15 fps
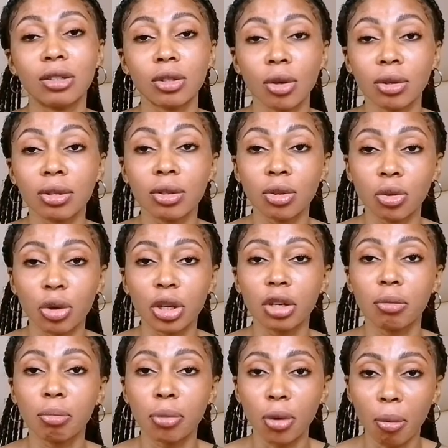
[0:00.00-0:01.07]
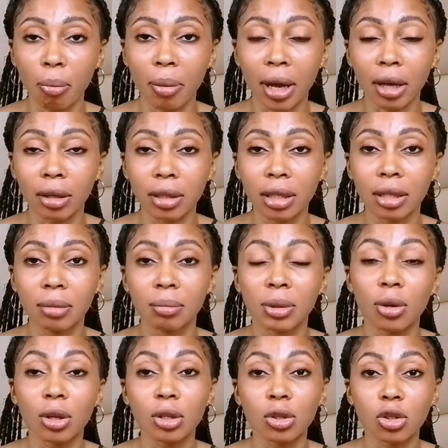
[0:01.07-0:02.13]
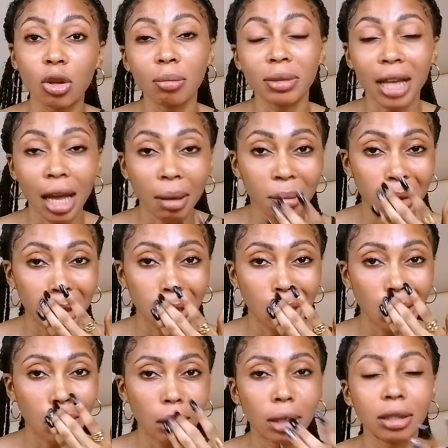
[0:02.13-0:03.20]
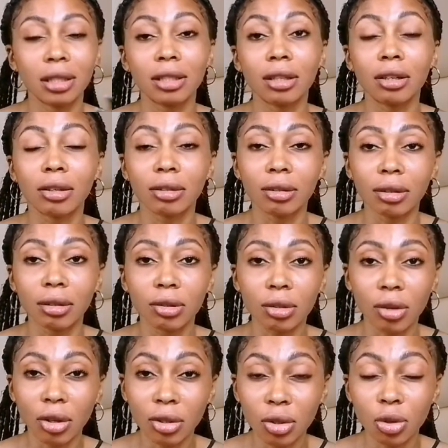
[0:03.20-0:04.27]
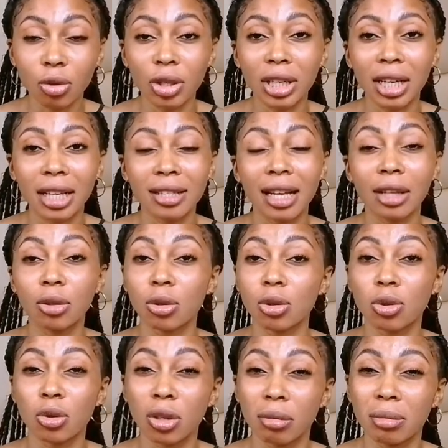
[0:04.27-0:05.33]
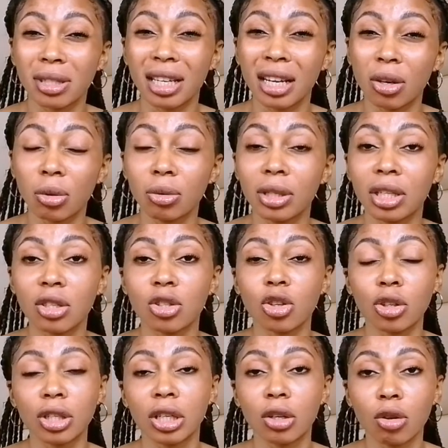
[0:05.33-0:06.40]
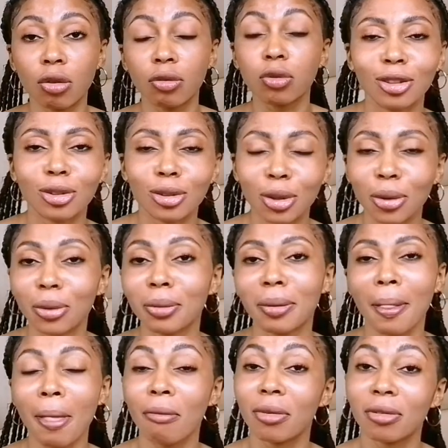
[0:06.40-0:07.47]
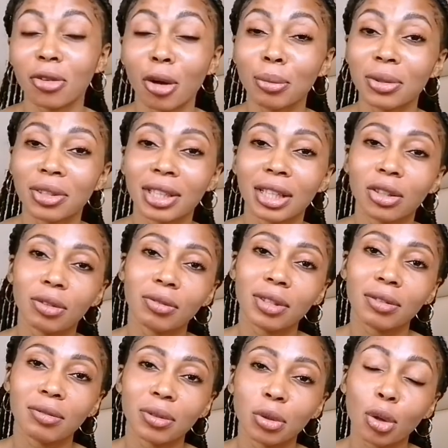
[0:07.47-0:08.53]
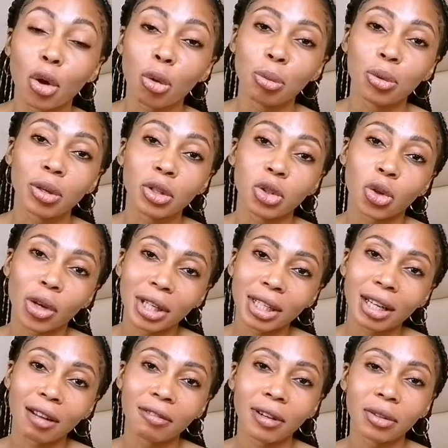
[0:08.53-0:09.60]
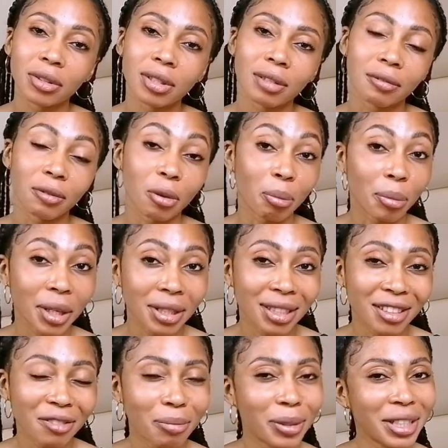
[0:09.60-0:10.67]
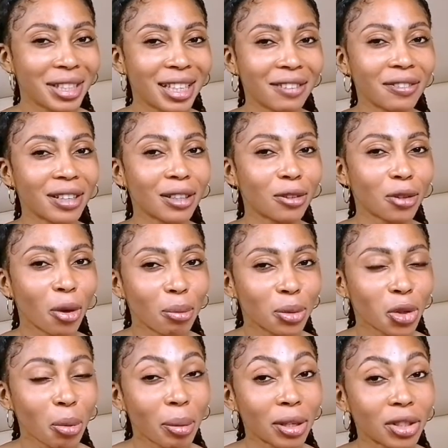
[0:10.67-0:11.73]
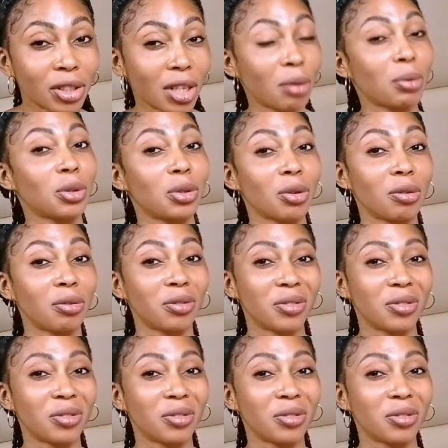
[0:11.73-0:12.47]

sunscreen proper, because sometimes the sunscreen inside those creams below is not enough. So we've come to the end of this video. I hope you enjoyed it and found this informative. Please give it a thumbs up and share with your